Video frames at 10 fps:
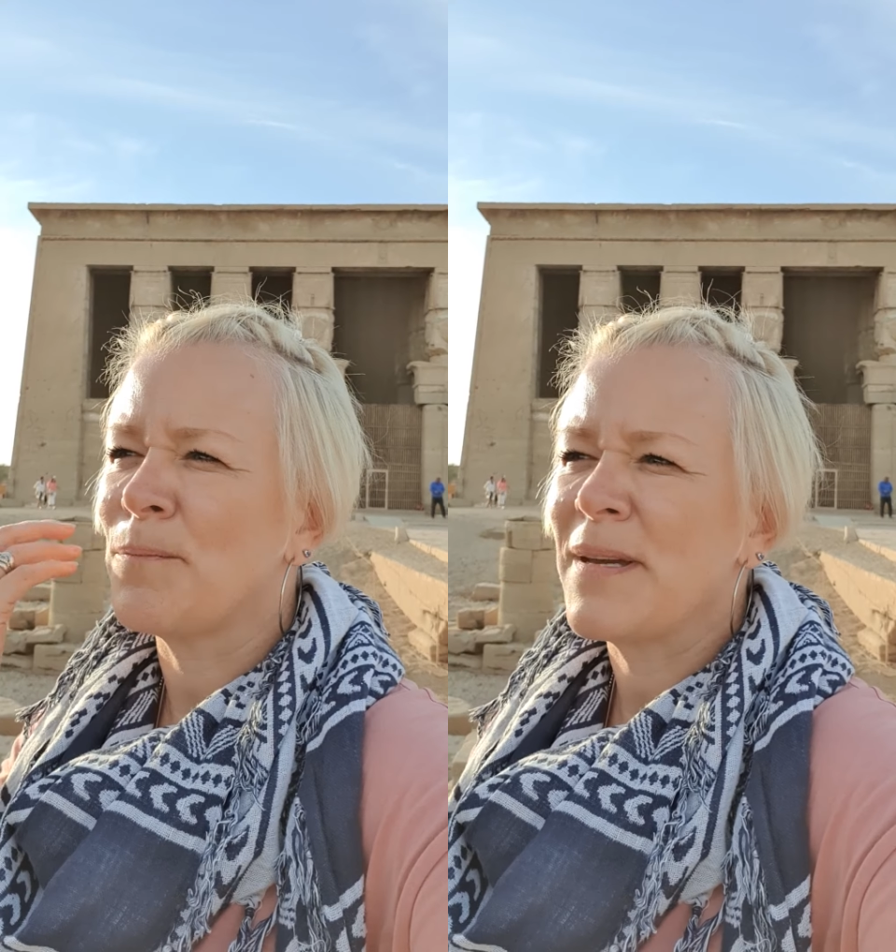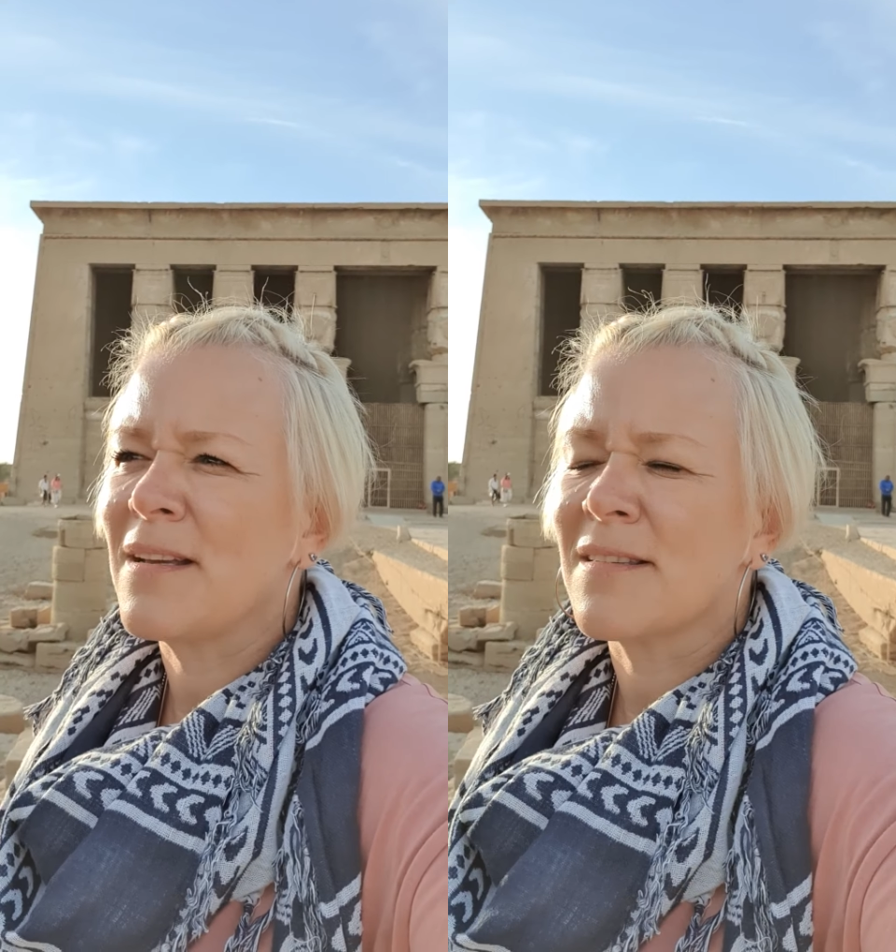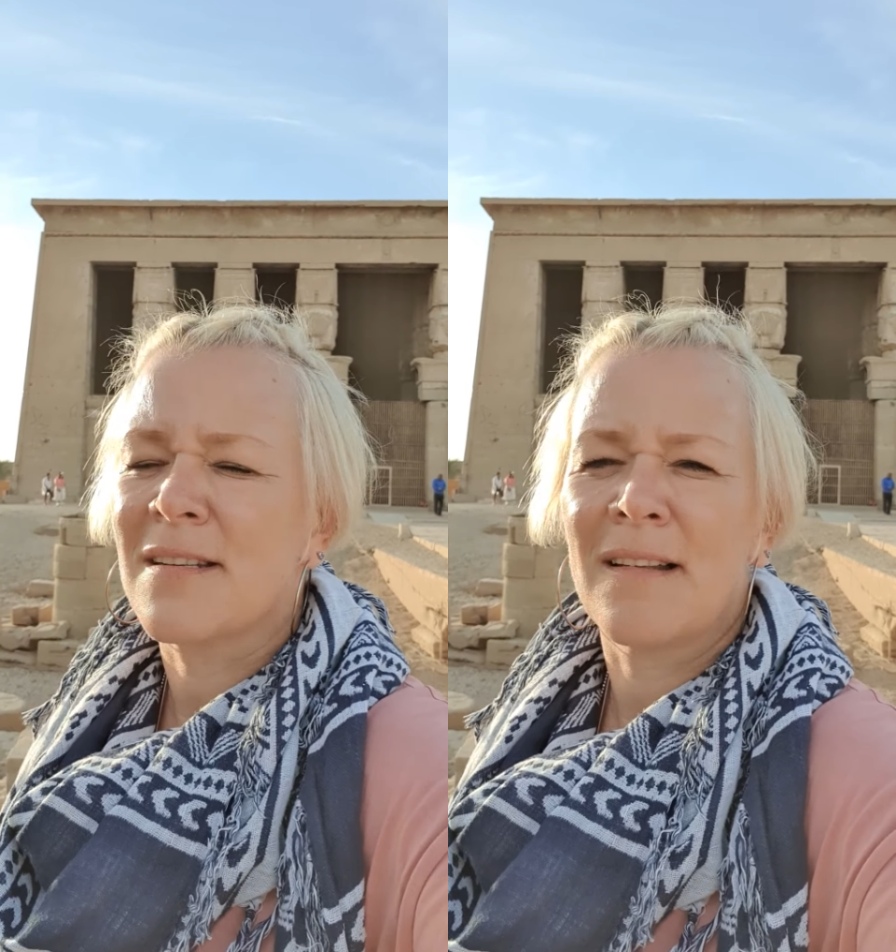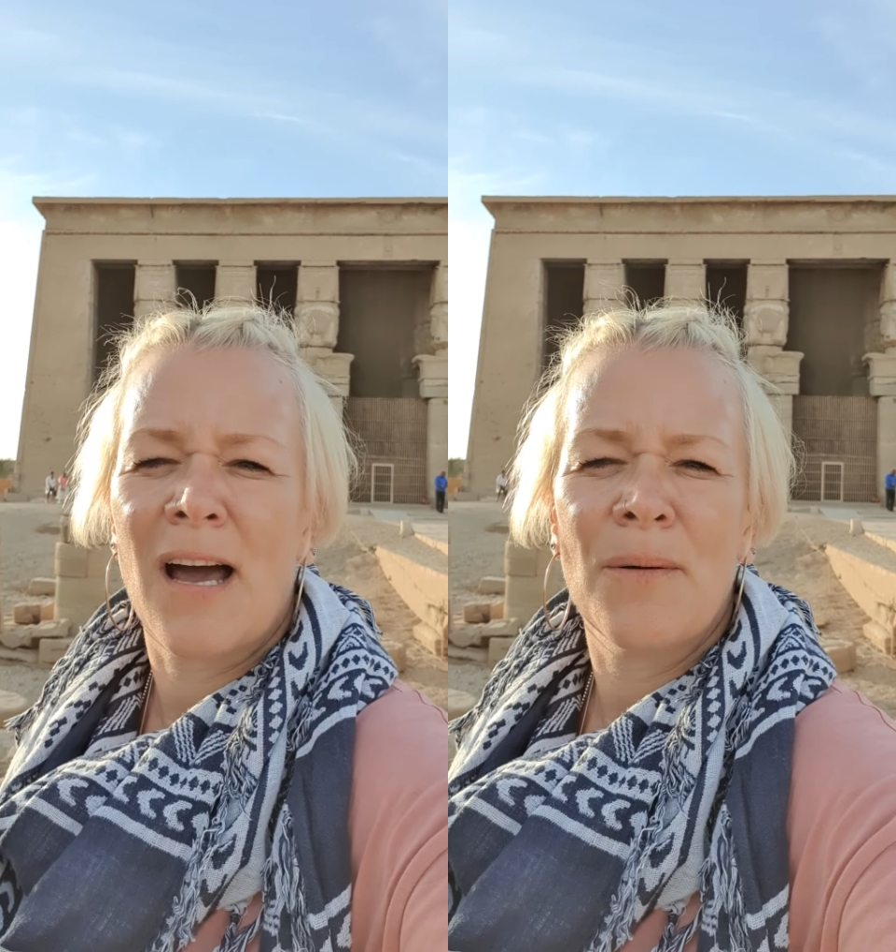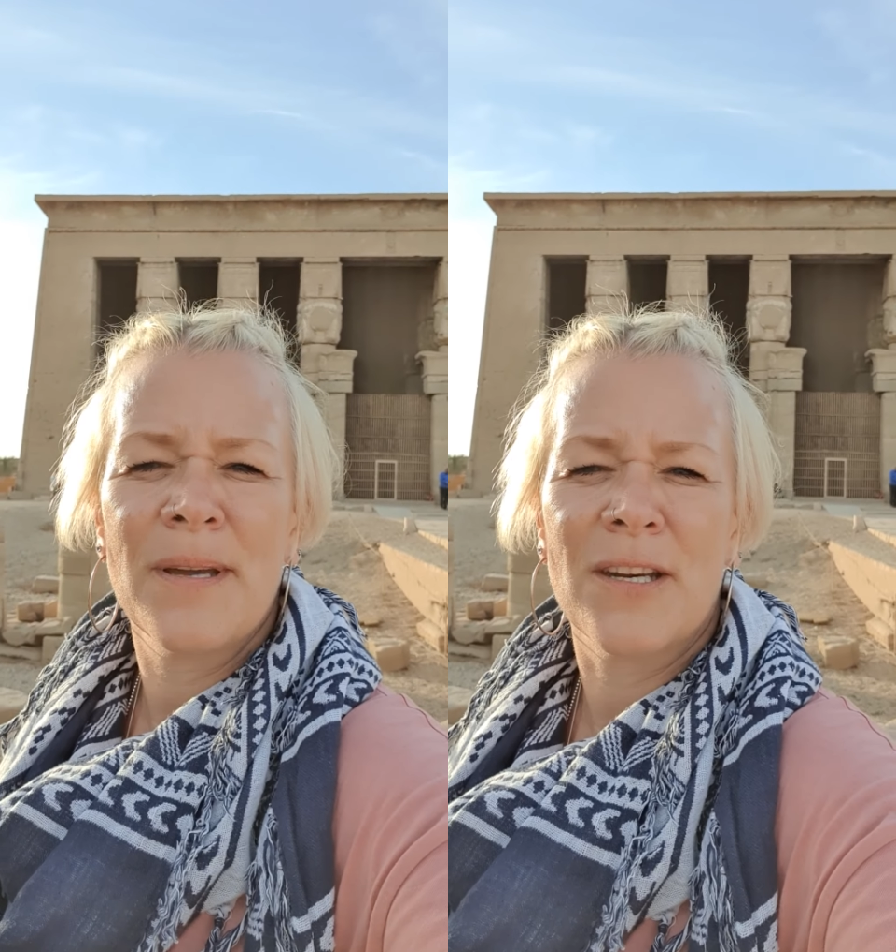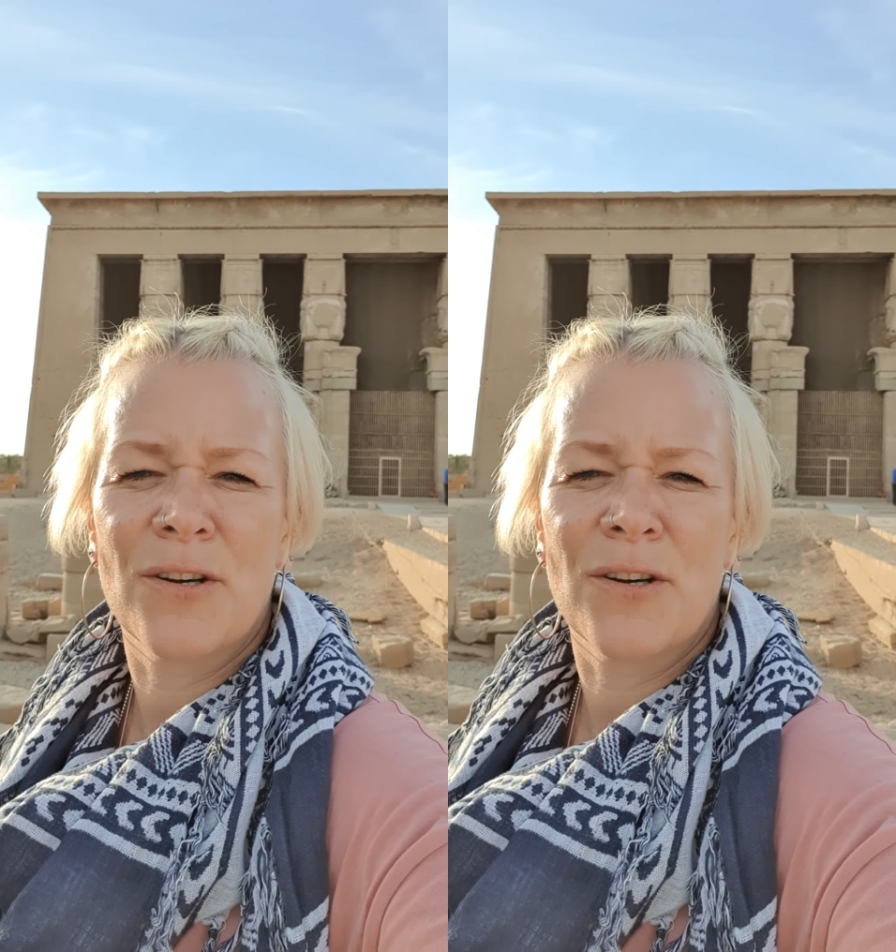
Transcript: being still, how are we going to